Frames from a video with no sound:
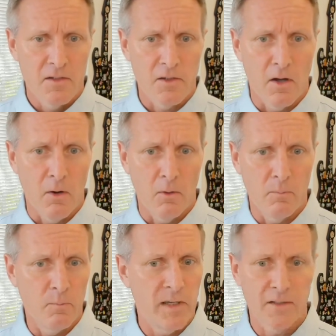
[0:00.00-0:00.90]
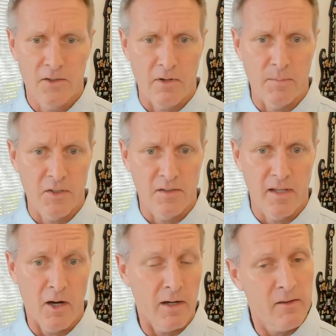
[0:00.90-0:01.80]
So big
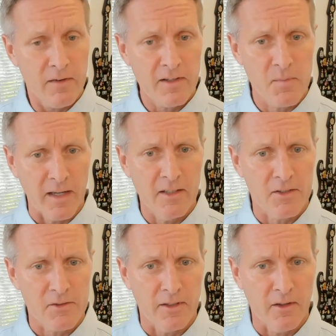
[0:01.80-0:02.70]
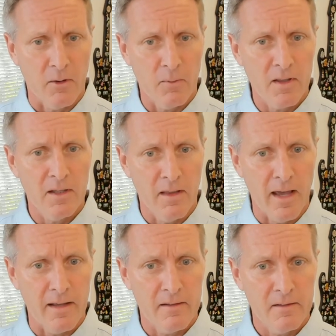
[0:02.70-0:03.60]
disruptions there. It varies by industry, though, within
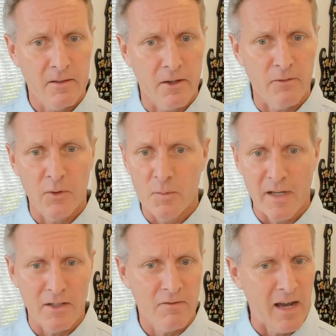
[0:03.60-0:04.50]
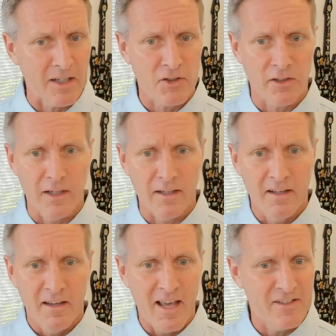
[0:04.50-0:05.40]
that. You know, food
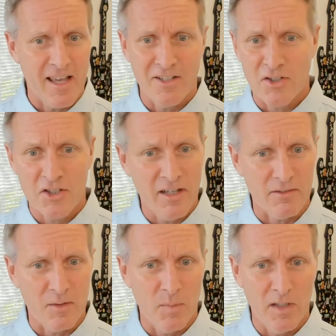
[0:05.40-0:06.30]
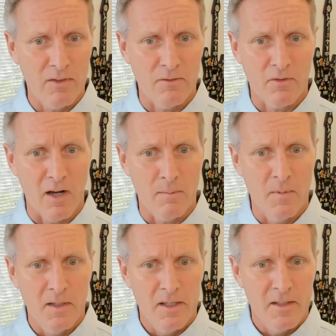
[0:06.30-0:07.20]
manufacturing has had to shift and pivot
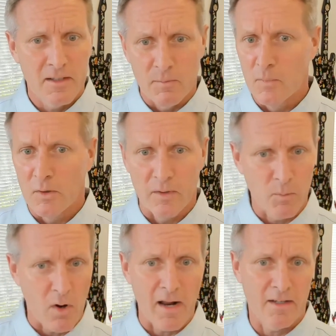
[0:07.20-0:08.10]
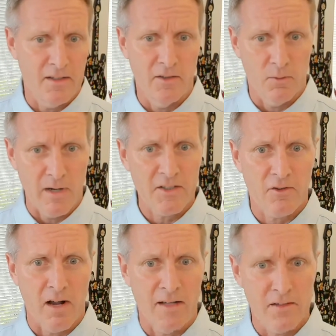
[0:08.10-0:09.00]
from moving product into
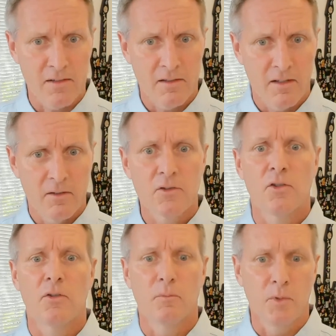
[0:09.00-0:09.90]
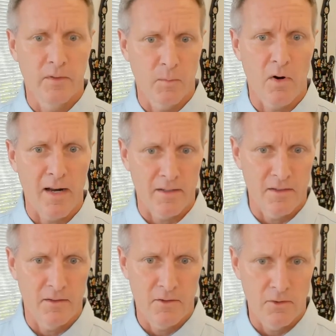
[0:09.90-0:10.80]
restaurants to moving
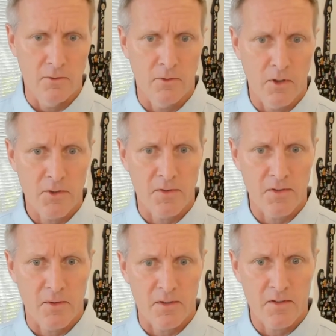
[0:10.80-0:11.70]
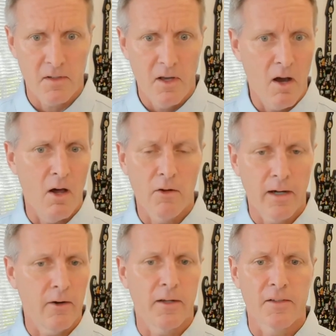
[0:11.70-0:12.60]
product into grocery stores.
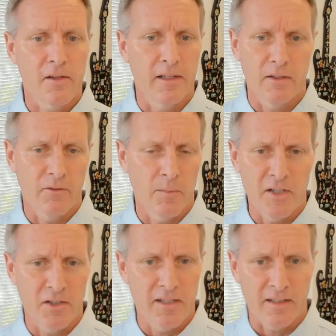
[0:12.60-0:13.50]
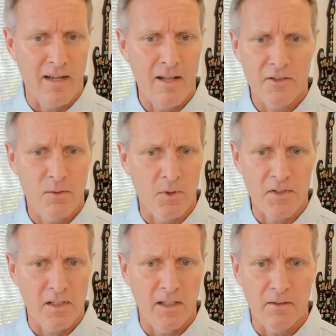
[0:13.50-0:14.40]
Other areas like information technology,
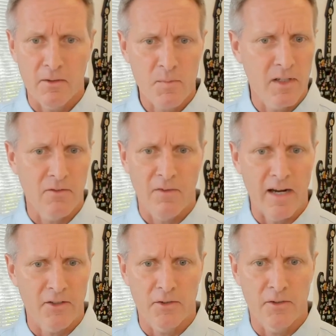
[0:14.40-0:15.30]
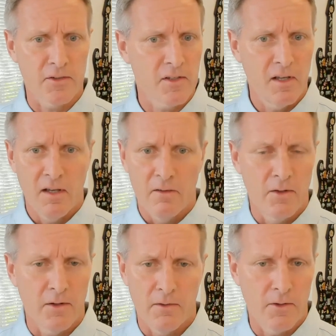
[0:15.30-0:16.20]
we're seeing those manufacturers,
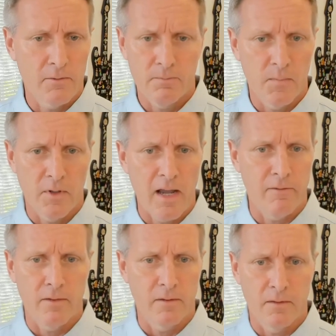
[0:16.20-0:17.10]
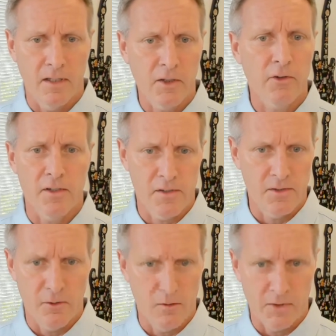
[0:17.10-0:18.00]
they're, they're, they're having
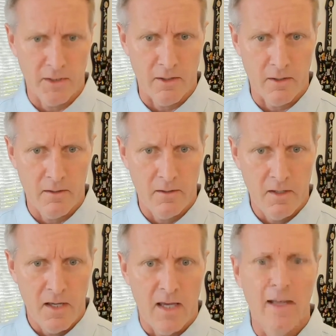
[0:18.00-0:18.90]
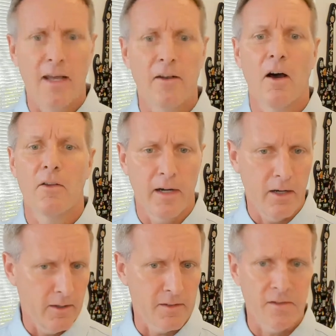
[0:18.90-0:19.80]
increases year over year. And then other
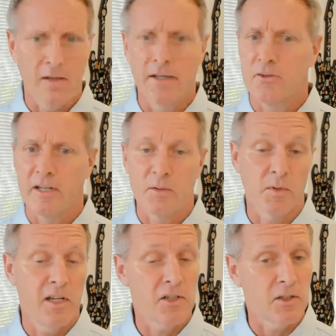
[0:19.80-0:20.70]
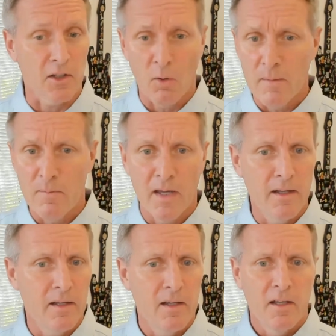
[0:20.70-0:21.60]
areas like transportation
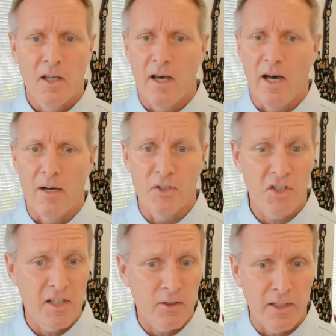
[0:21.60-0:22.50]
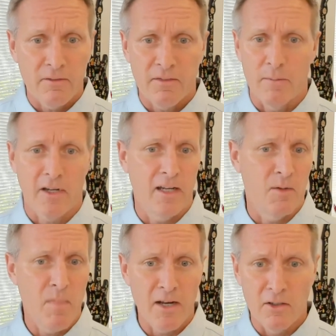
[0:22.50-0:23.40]
equipment, uh, machinery,
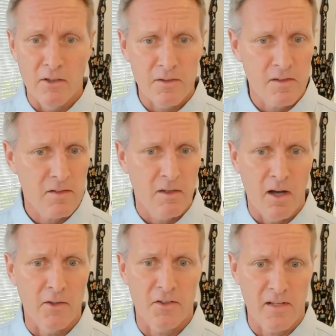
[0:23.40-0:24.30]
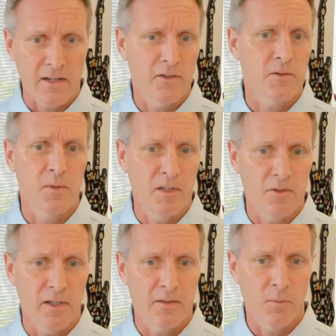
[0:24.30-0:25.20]
fabricated metals, other sectors
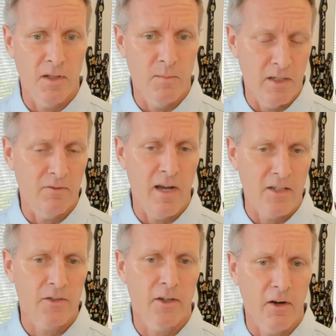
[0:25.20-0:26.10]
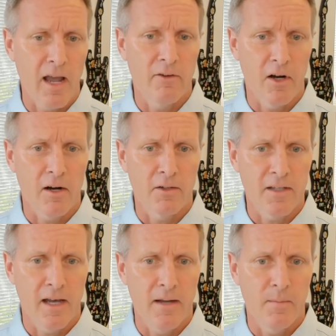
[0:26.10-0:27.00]
within, trans- within manufacturing are having a
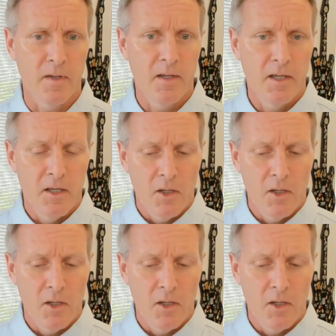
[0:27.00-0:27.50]
hard time.